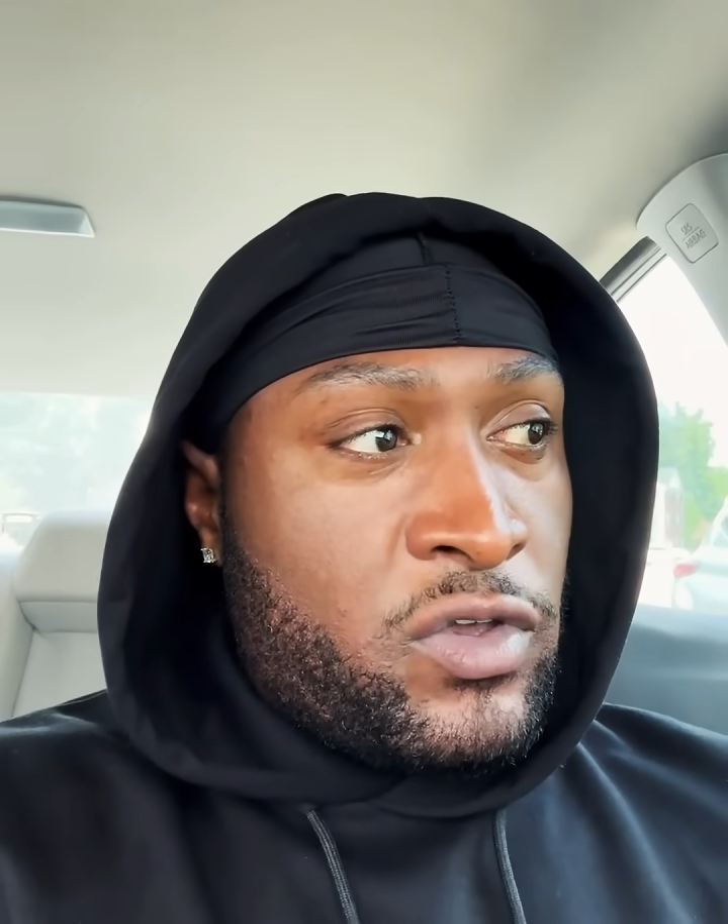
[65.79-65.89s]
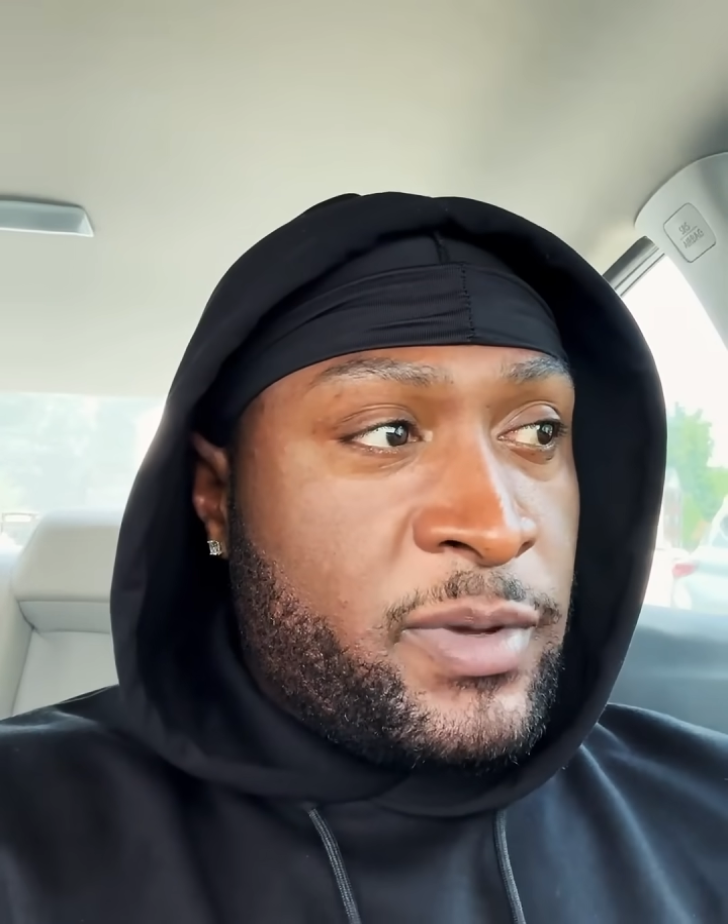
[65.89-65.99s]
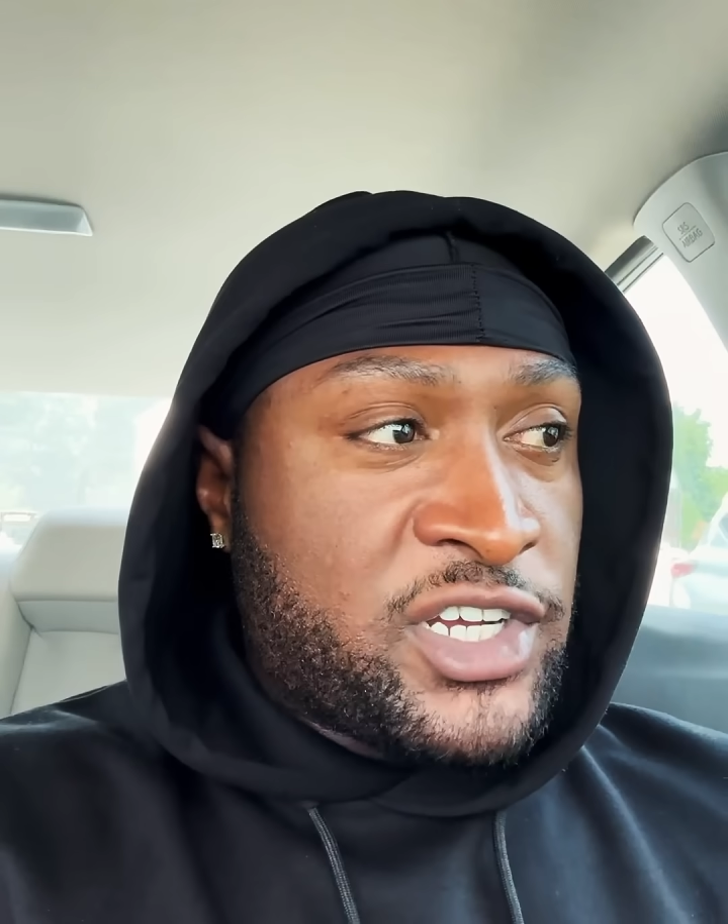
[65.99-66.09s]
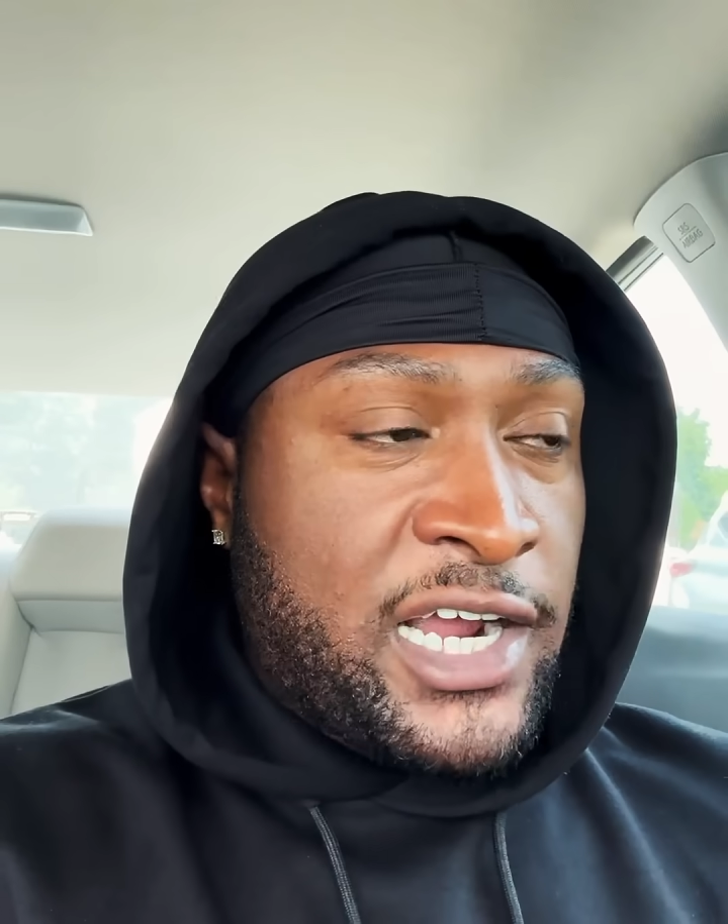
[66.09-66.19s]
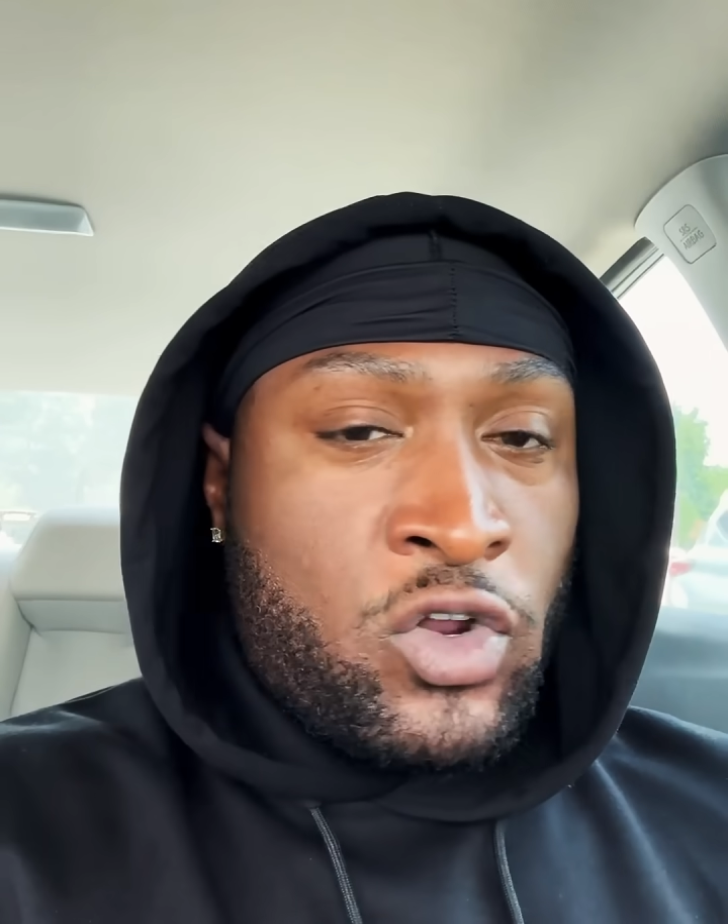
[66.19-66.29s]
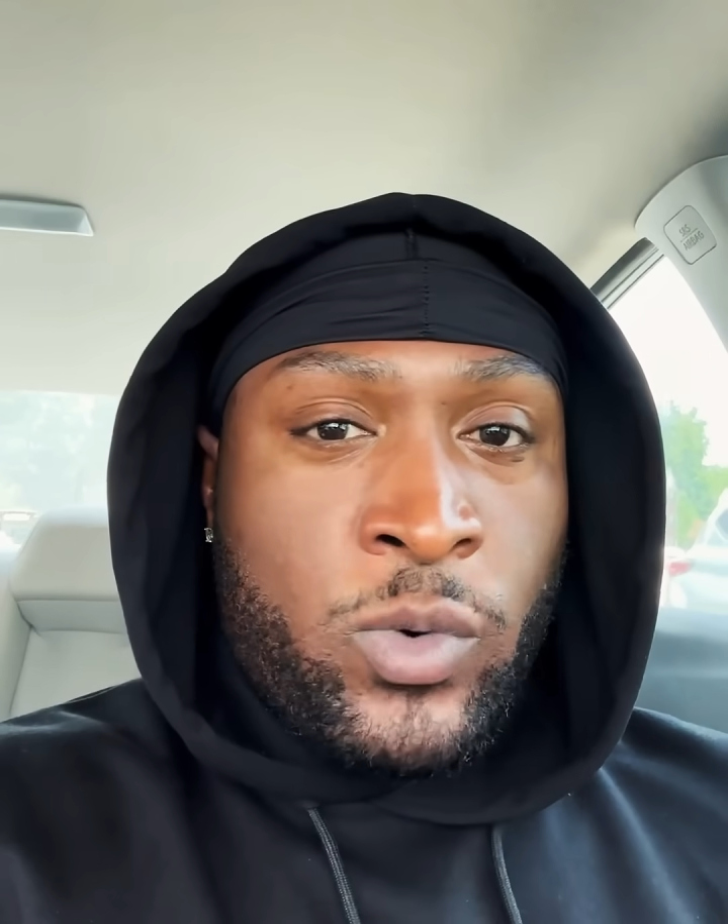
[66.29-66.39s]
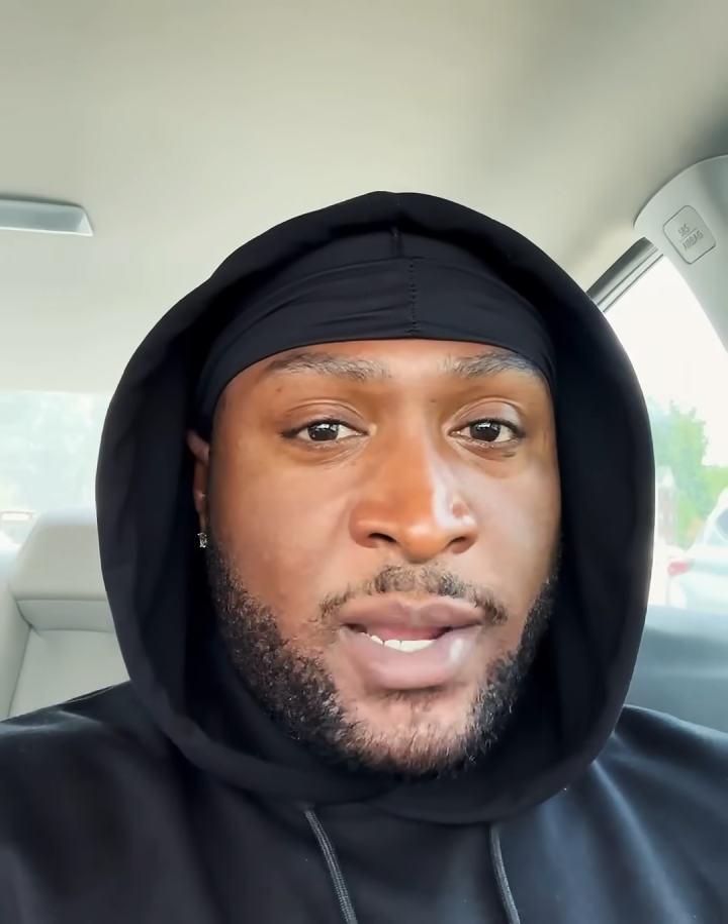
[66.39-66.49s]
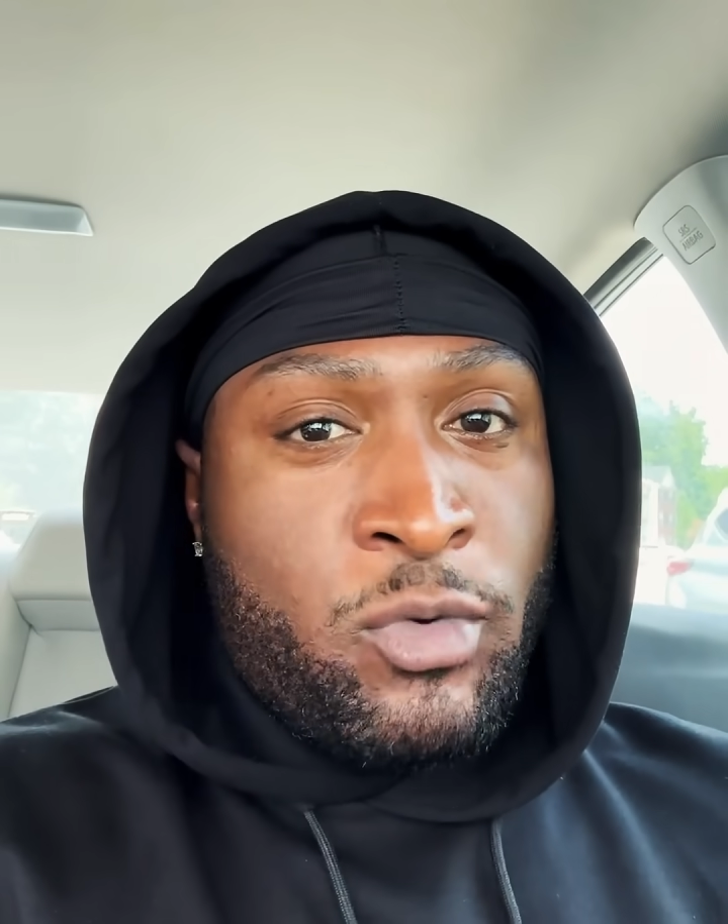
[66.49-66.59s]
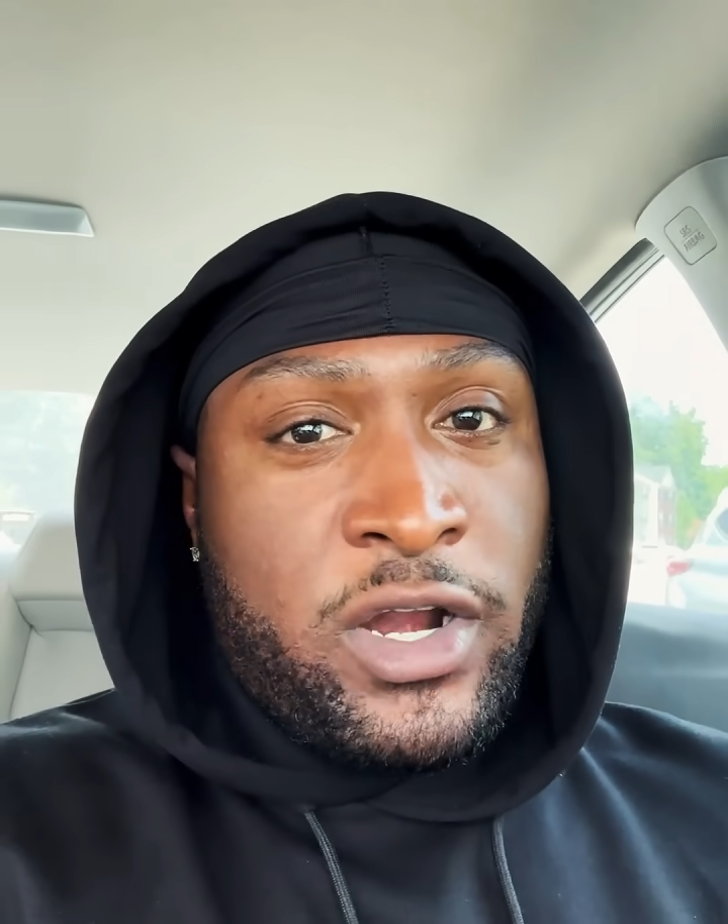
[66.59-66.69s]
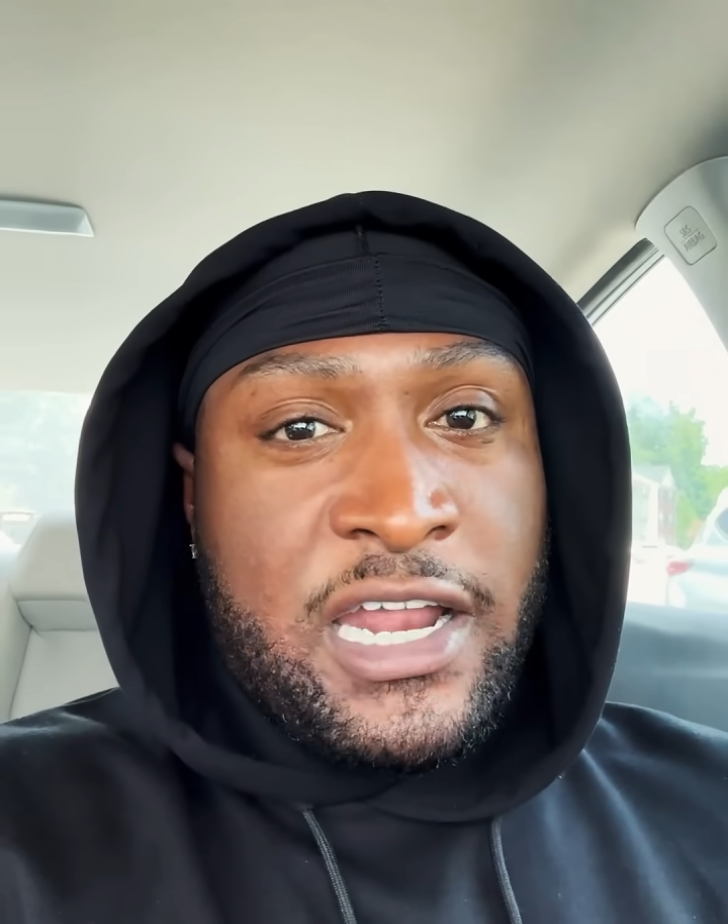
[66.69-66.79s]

Bitch, I can do way more than